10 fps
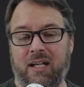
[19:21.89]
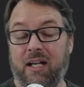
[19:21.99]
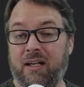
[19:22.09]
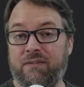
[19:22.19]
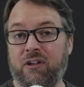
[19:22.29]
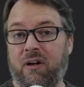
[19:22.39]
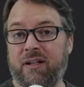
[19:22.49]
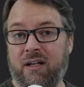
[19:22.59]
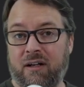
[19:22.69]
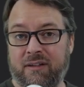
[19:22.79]
If you're
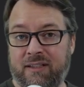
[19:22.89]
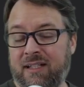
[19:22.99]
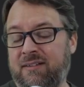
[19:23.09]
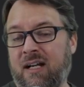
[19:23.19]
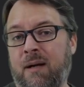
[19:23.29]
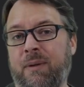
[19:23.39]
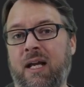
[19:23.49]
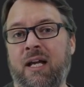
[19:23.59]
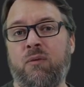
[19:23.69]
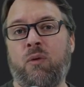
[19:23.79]
on Docker Desktop,
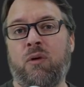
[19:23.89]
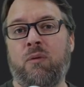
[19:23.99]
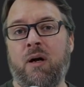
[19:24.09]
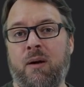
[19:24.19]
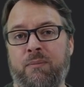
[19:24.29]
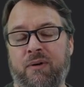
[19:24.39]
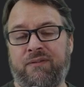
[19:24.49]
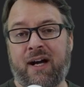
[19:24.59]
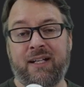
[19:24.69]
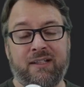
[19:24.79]
it will
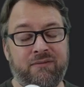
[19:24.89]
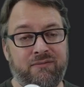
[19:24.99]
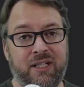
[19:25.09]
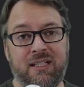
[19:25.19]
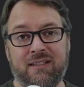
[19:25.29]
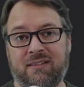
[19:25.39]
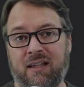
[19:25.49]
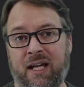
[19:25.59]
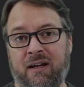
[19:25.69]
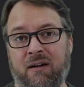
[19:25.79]
provide a convenience
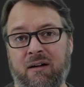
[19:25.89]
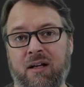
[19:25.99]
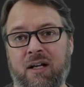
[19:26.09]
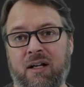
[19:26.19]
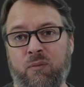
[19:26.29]
layer